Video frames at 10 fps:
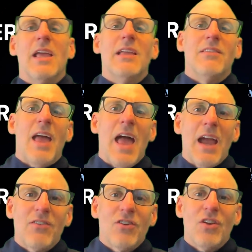It's
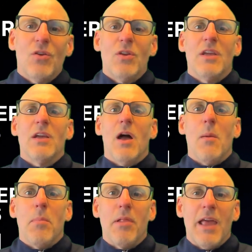executing a
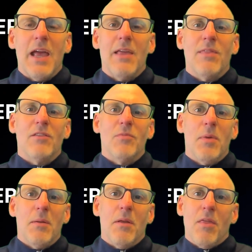plan that's
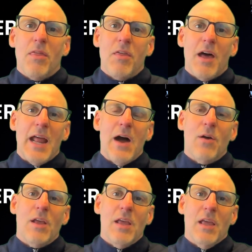been thought
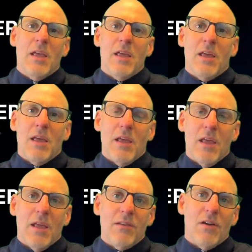out
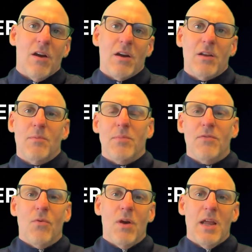and targeted
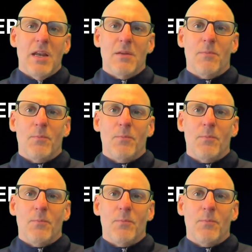beforehand.